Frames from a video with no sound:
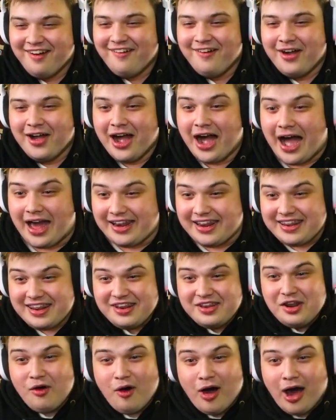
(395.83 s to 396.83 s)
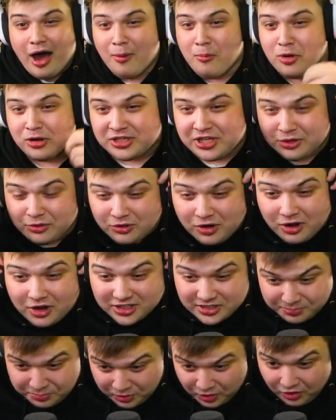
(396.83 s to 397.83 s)
I didn't know how much it
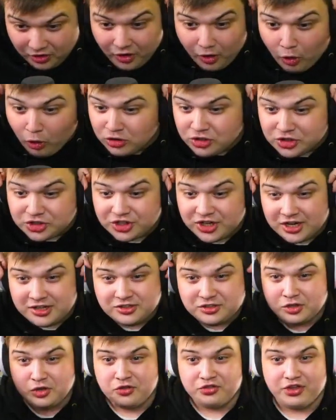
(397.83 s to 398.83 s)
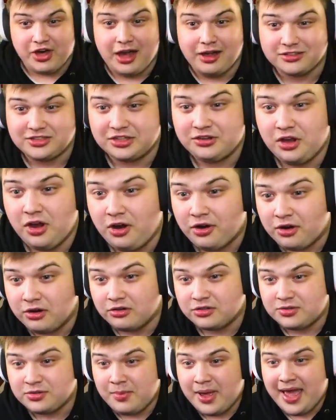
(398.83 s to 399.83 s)
was, but one hundred two thousand
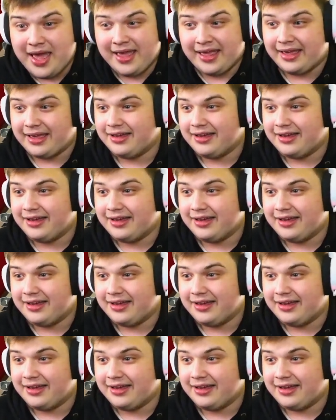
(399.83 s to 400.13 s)
euros, mate.